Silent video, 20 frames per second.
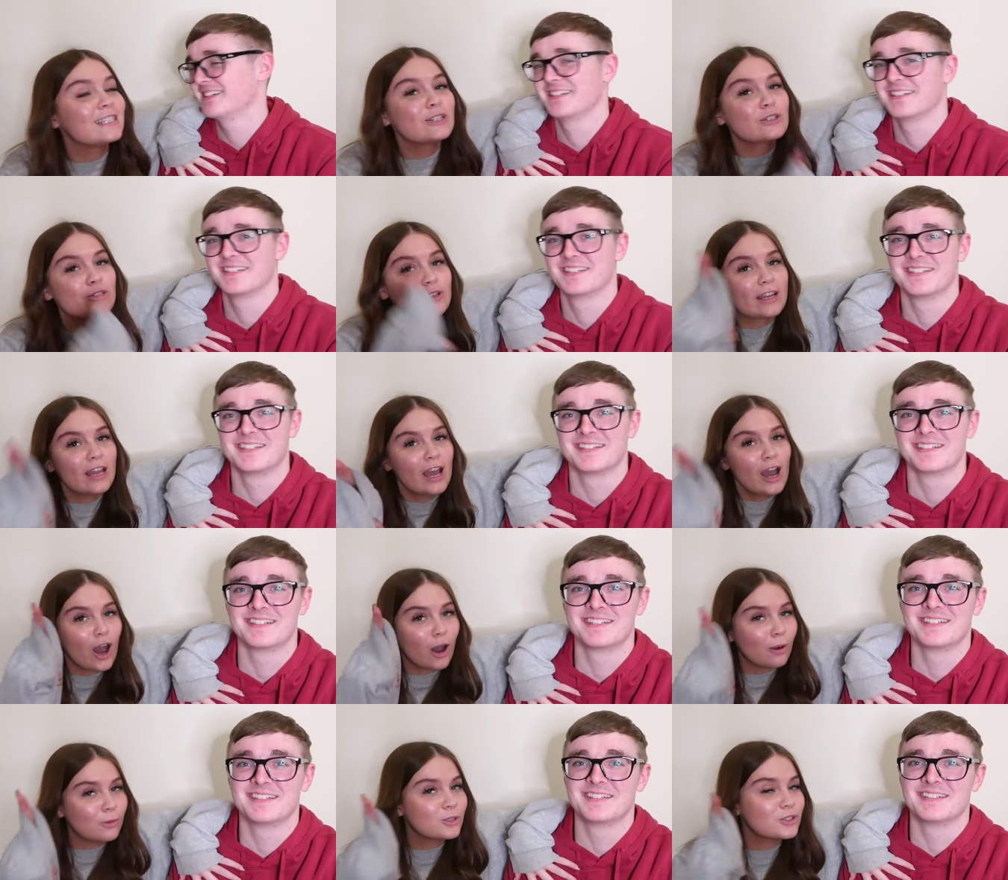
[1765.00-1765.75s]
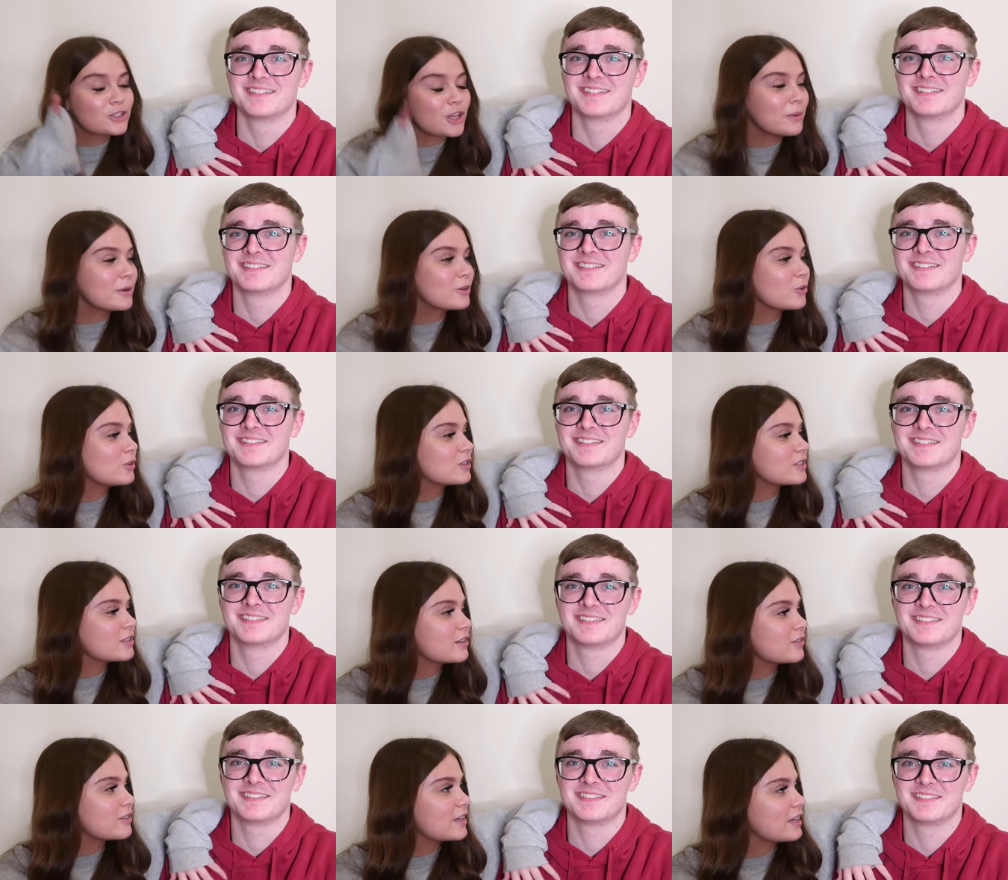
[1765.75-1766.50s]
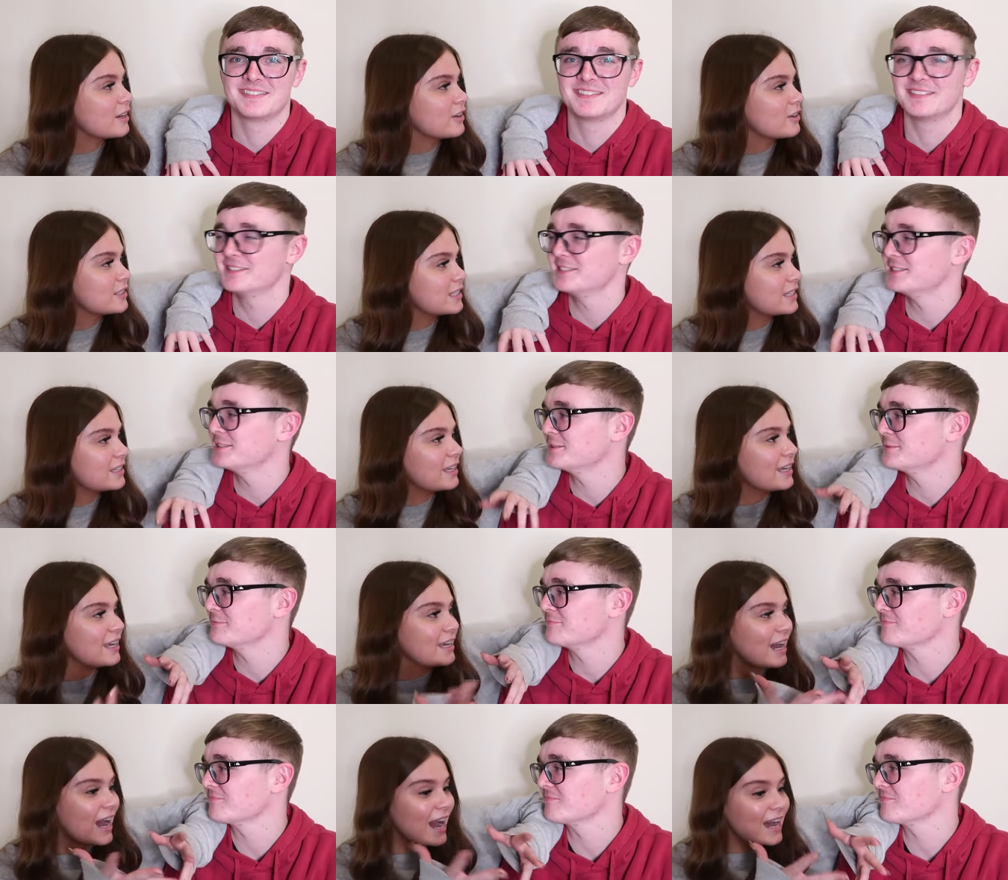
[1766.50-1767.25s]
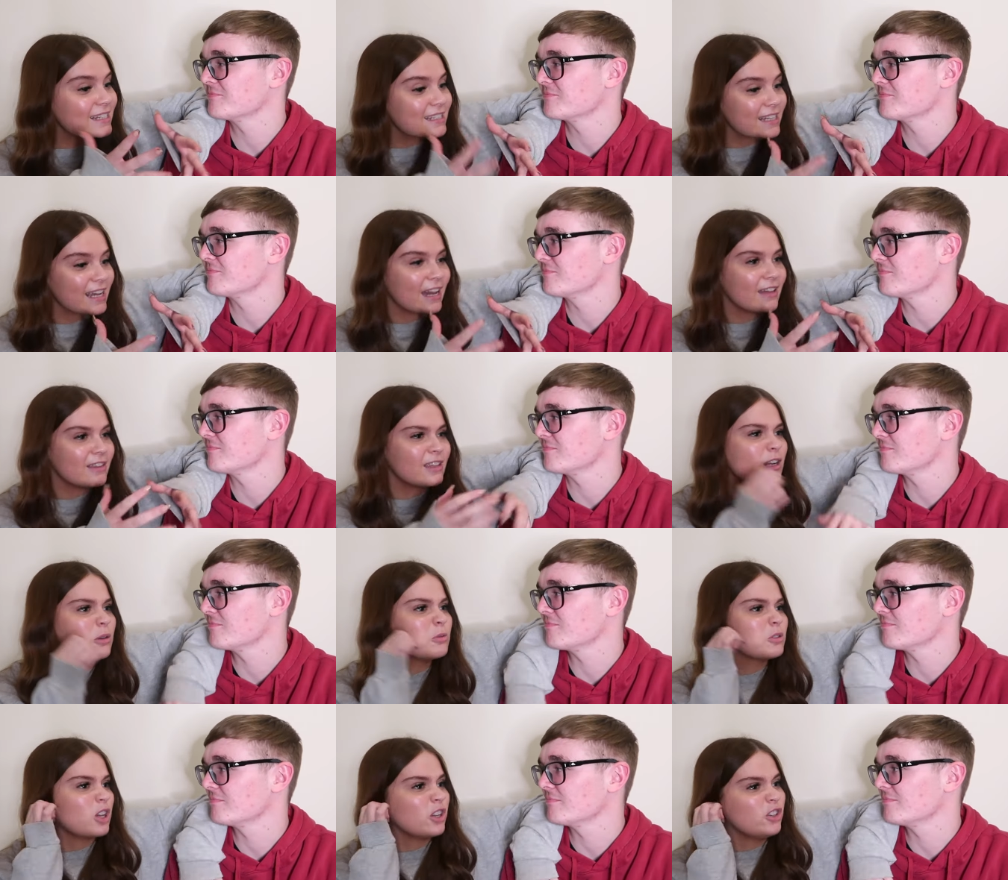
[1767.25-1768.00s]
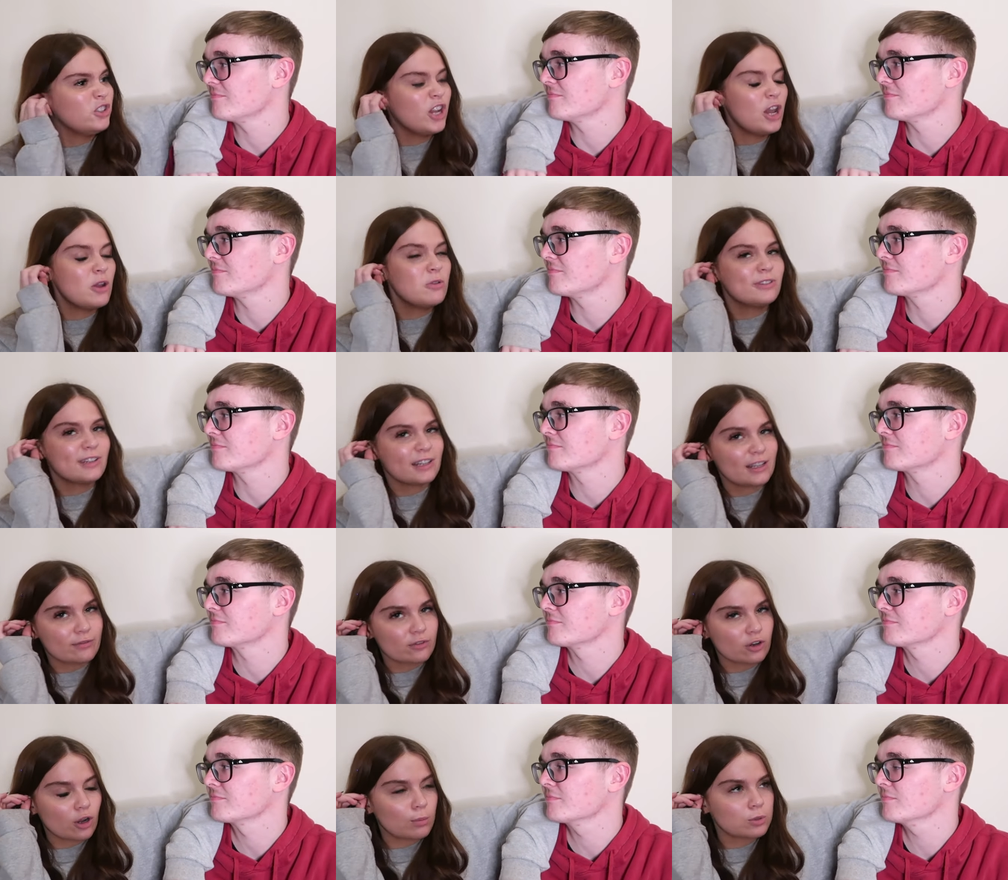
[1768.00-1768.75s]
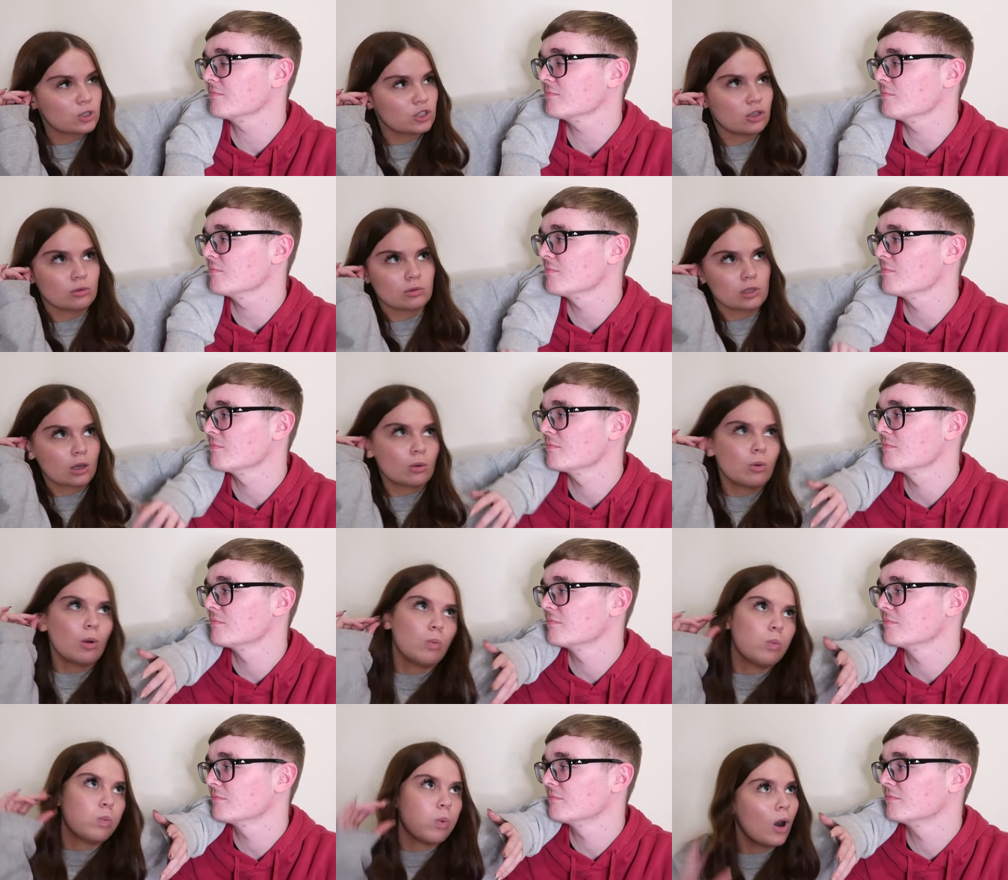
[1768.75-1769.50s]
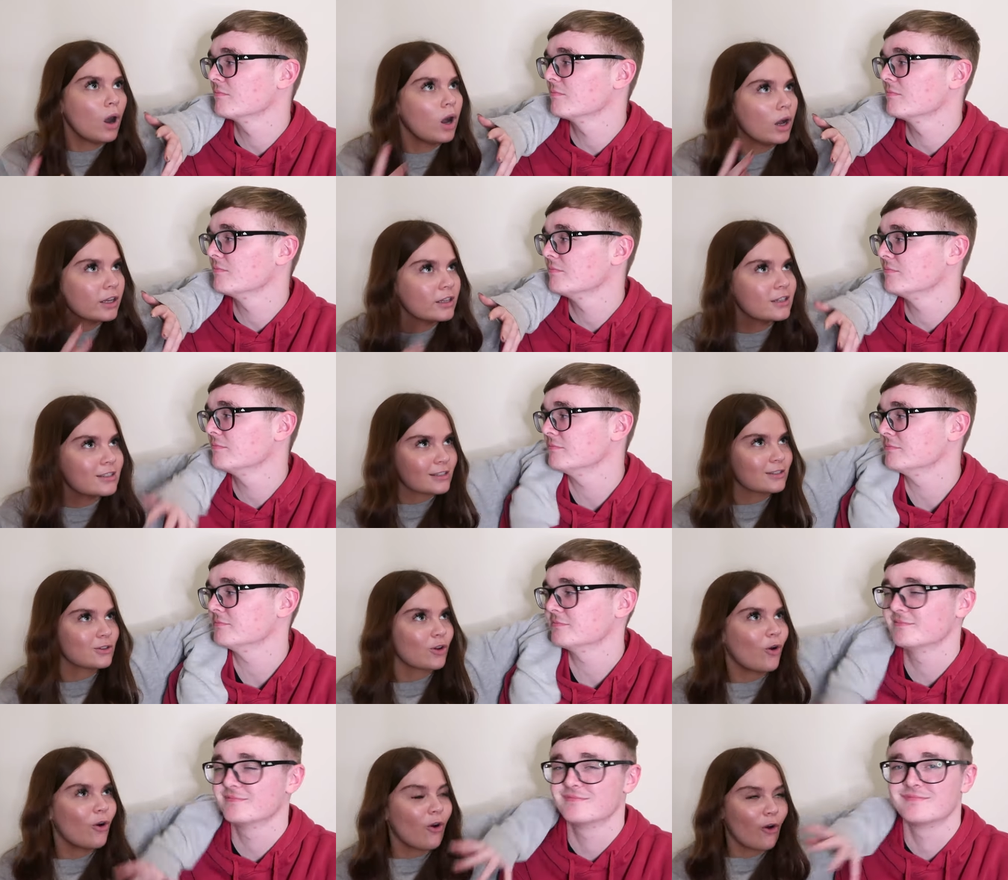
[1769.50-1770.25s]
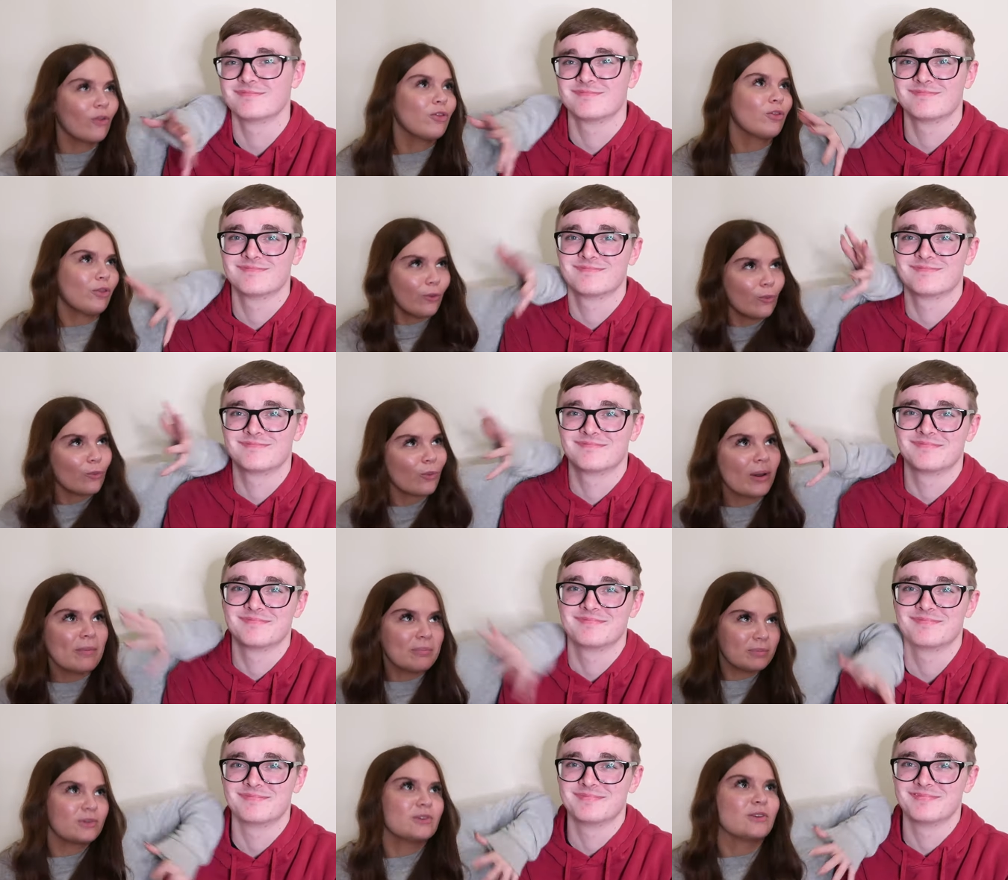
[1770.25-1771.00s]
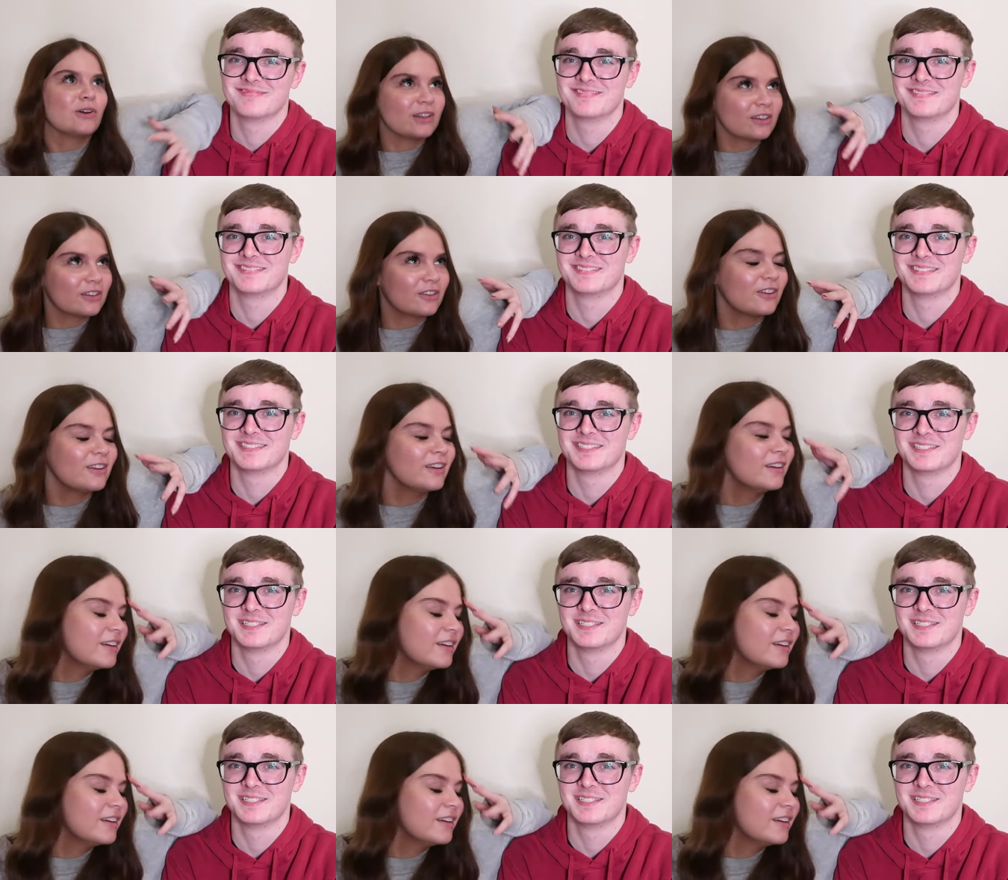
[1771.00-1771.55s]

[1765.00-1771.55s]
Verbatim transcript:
Speaker 1: literally. I was so annoyed in the thing because it, it had it and then it was like no delivery options. I was like, well, why is it on the website?